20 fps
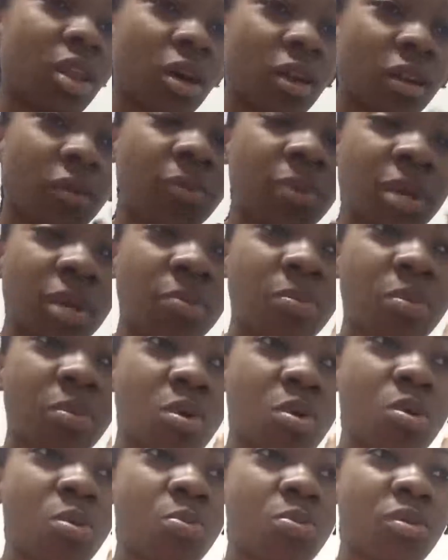are a lot of
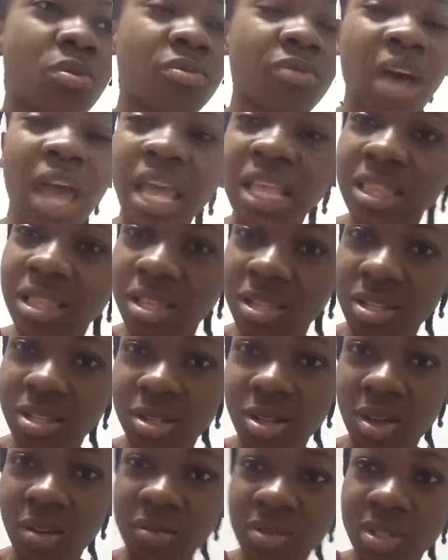people who provide these
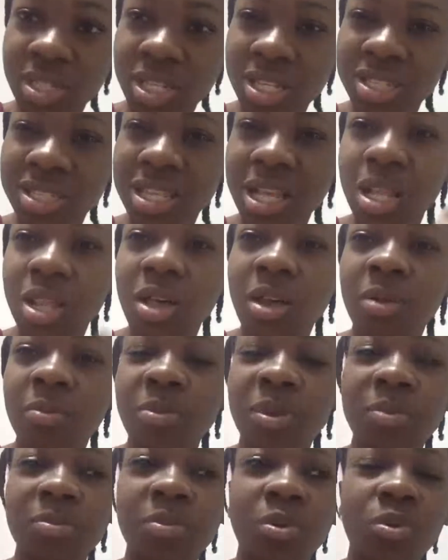services, there are a lot
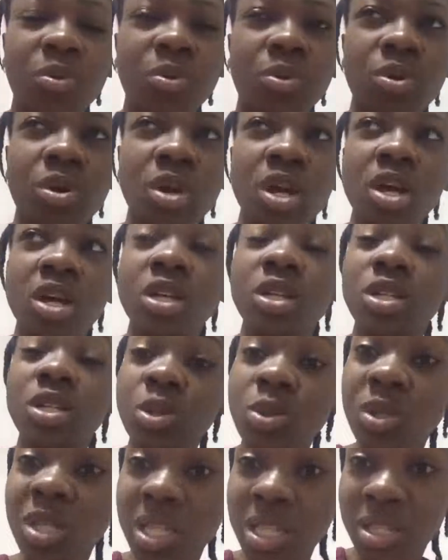of people who
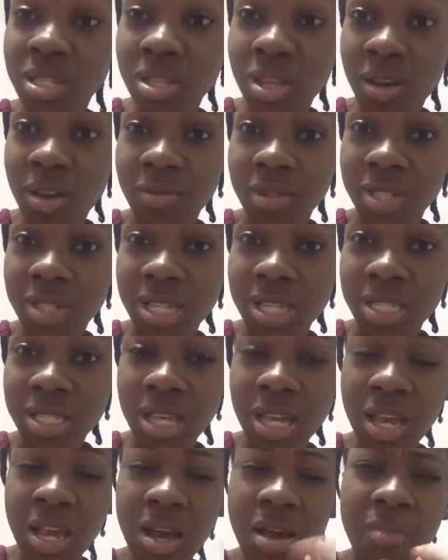do these
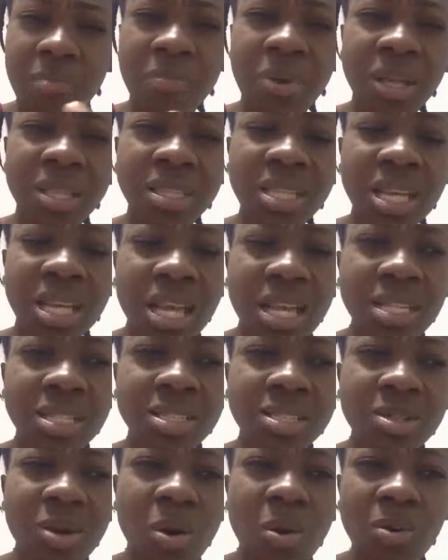services, but they
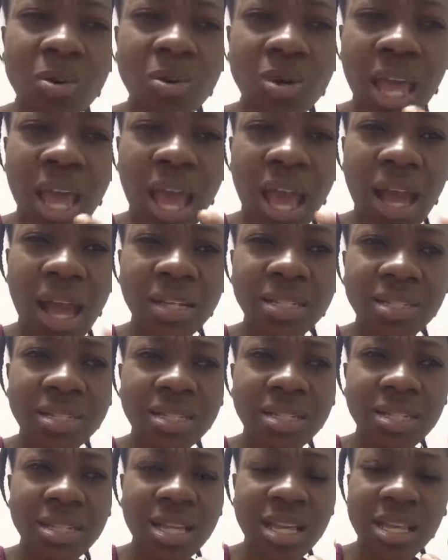don't
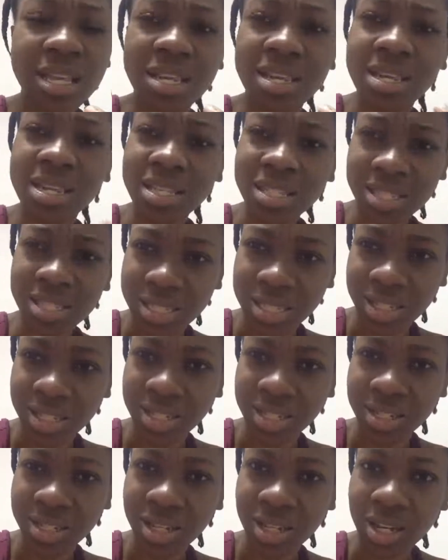actually
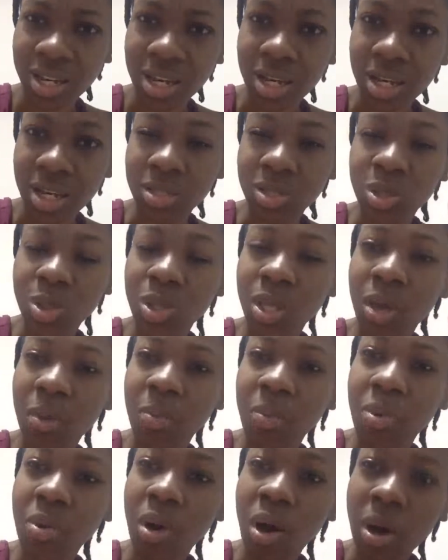listen to their
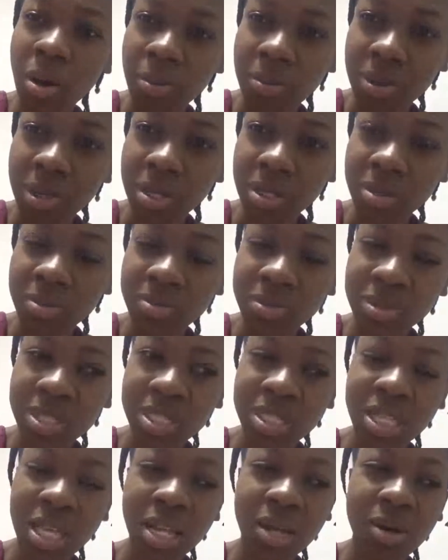
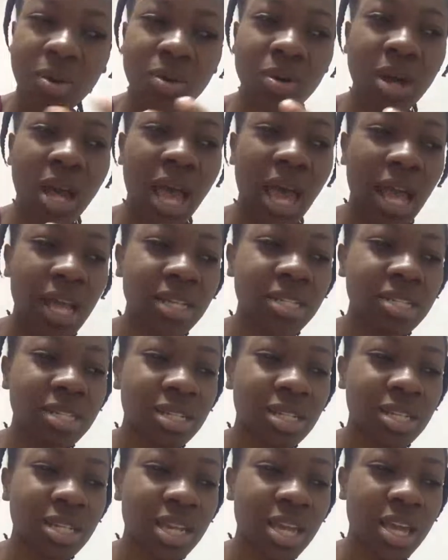problems. They don't
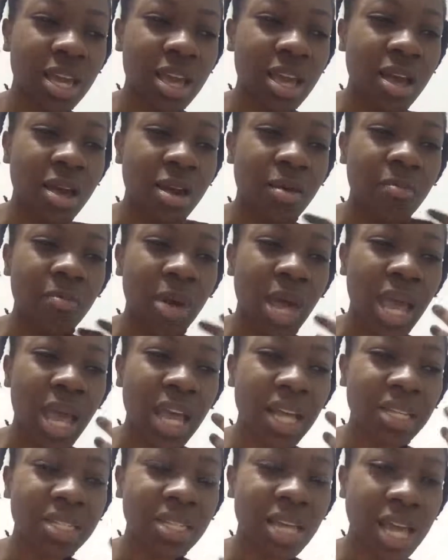actually
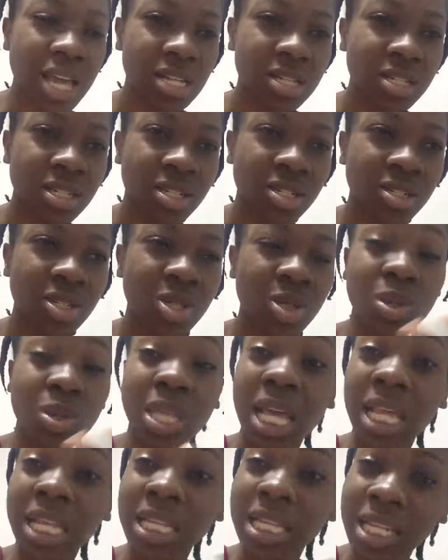pay attention to
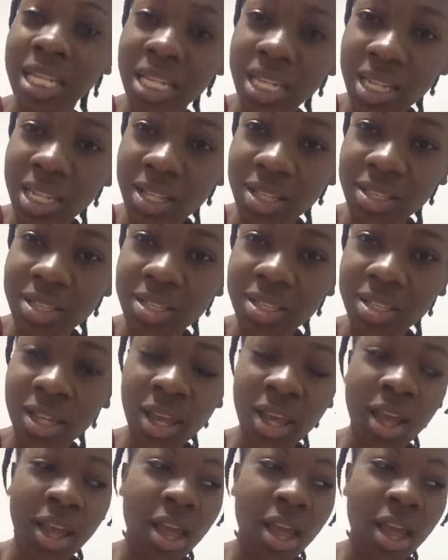their needs.